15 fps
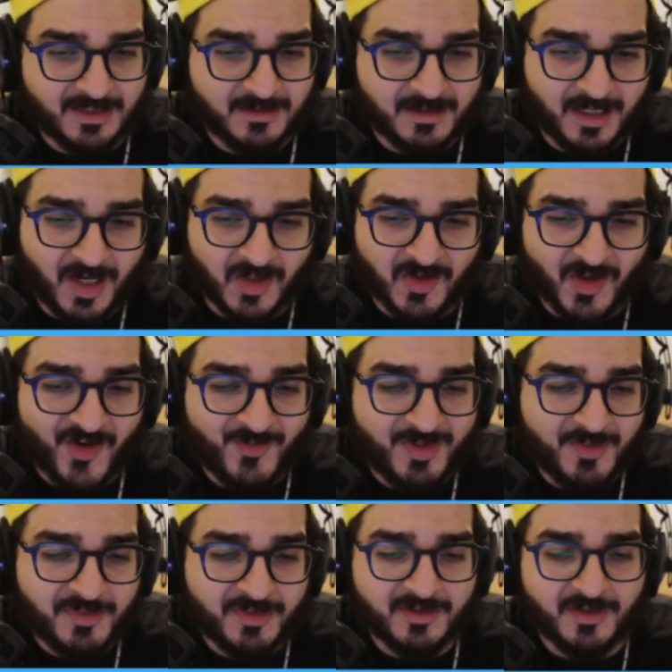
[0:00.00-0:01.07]
a lot of
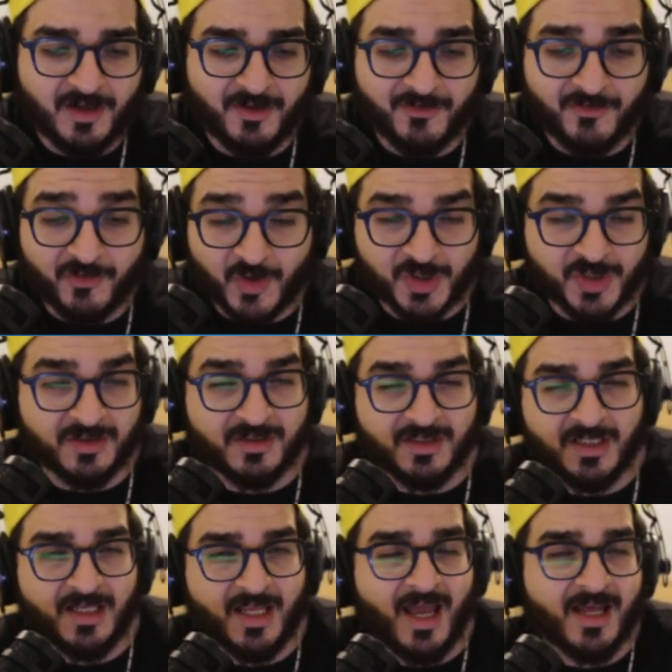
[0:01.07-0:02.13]
people, unfortunately,
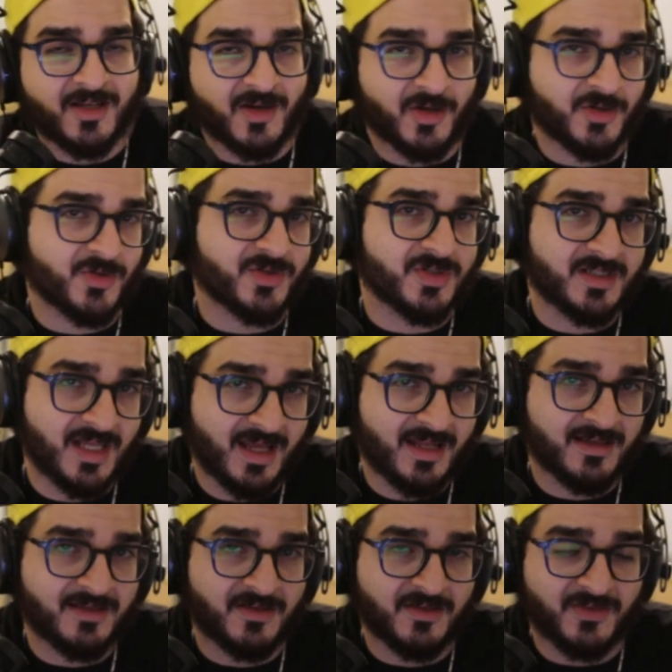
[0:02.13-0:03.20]
can't understand
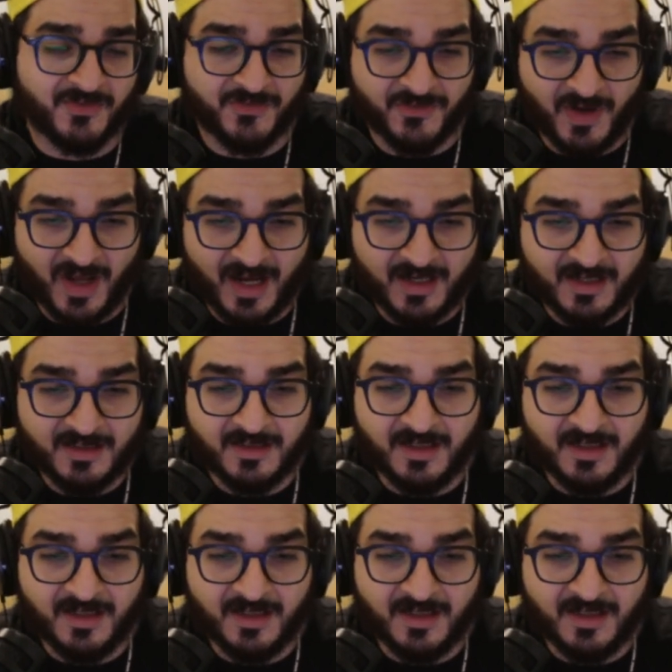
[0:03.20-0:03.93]
the fact